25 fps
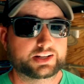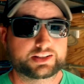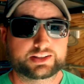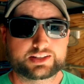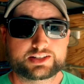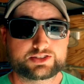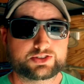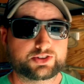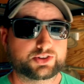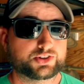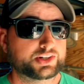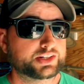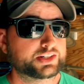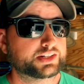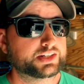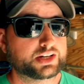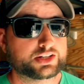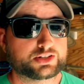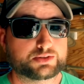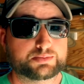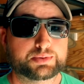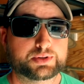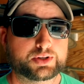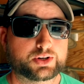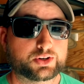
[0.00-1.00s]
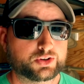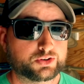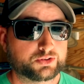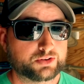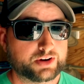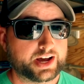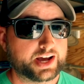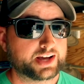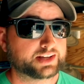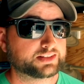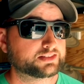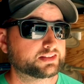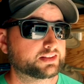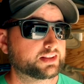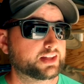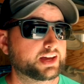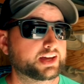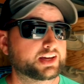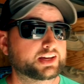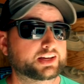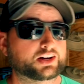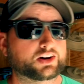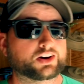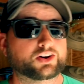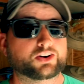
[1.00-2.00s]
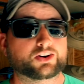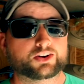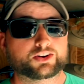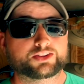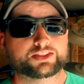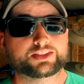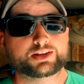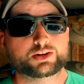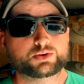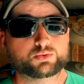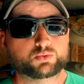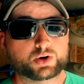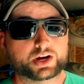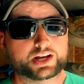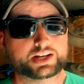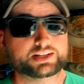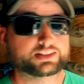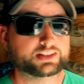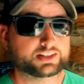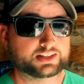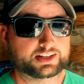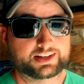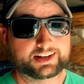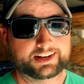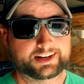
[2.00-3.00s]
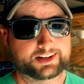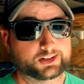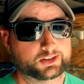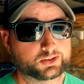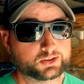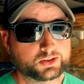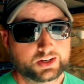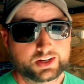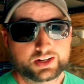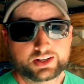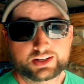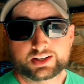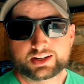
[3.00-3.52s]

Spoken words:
These Green Touch blower racks, they are the way to go.